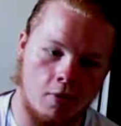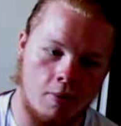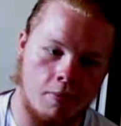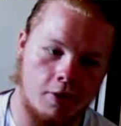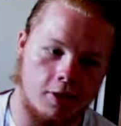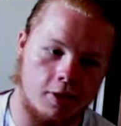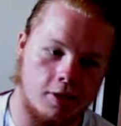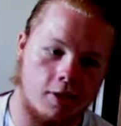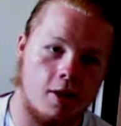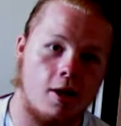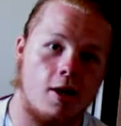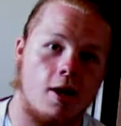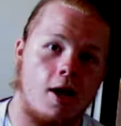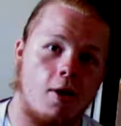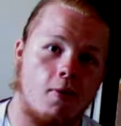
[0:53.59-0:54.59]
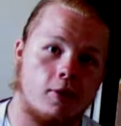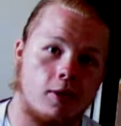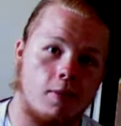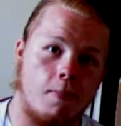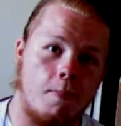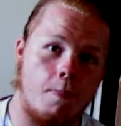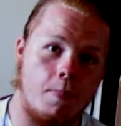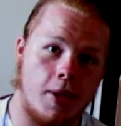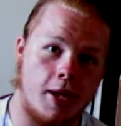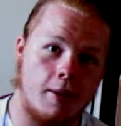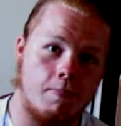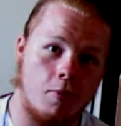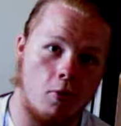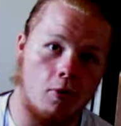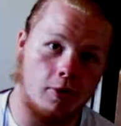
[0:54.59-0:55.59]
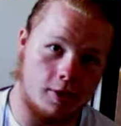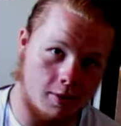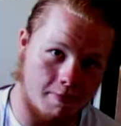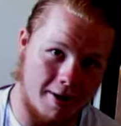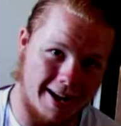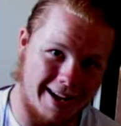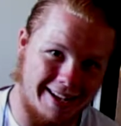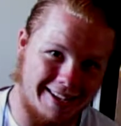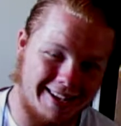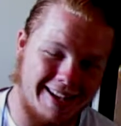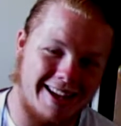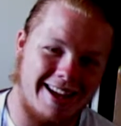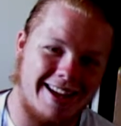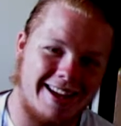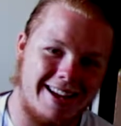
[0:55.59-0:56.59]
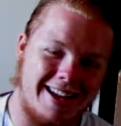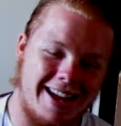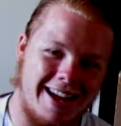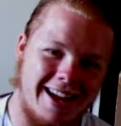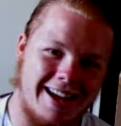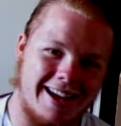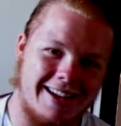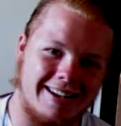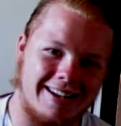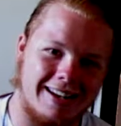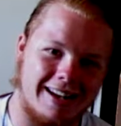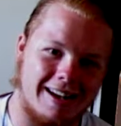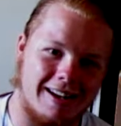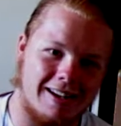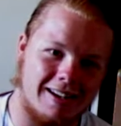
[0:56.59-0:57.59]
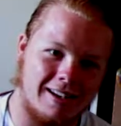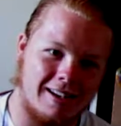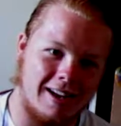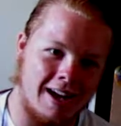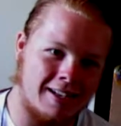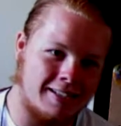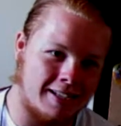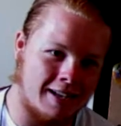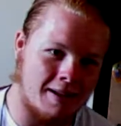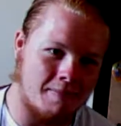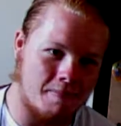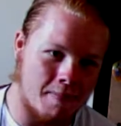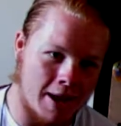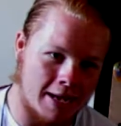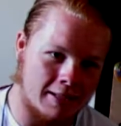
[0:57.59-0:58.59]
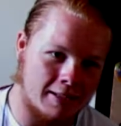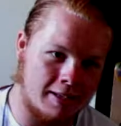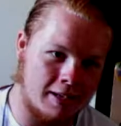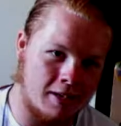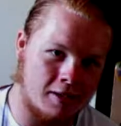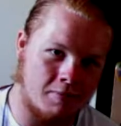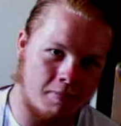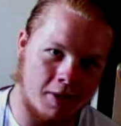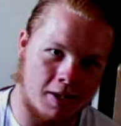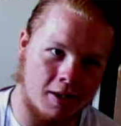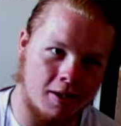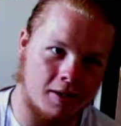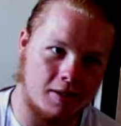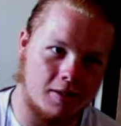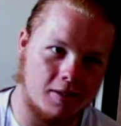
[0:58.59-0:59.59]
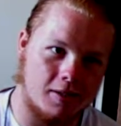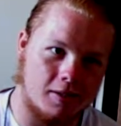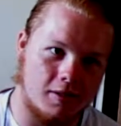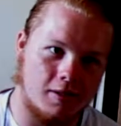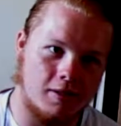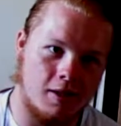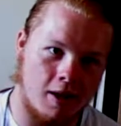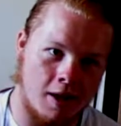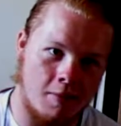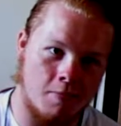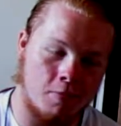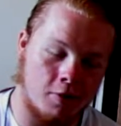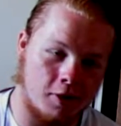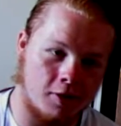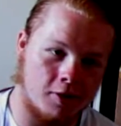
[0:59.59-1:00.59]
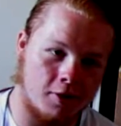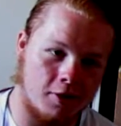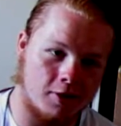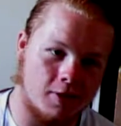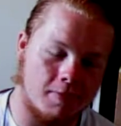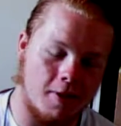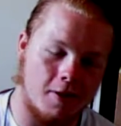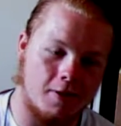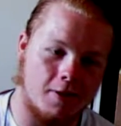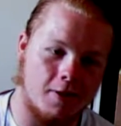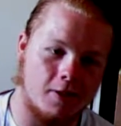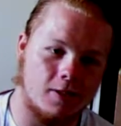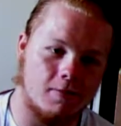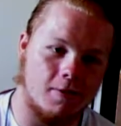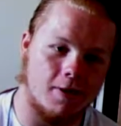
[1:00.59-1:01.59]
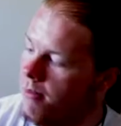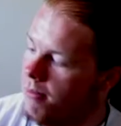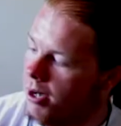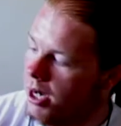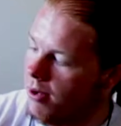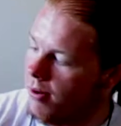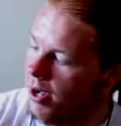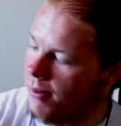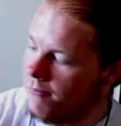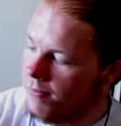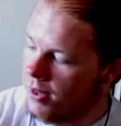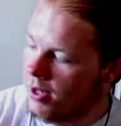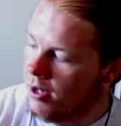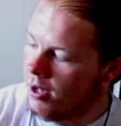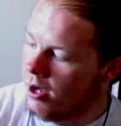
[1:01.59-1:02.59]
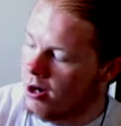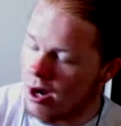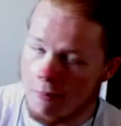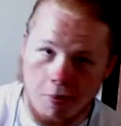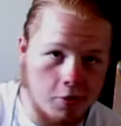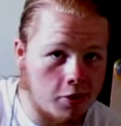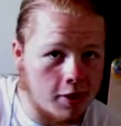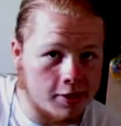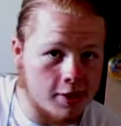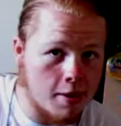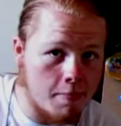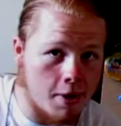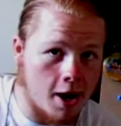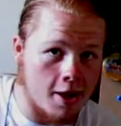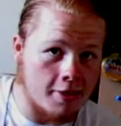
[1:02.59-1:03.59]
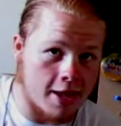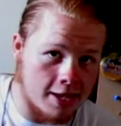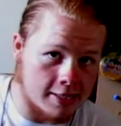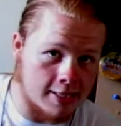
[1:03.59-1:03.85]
do I put this? It was a big bullet to bite. And I did it mainly because I'm pretty serious about this. But anyway, a couple of things I bought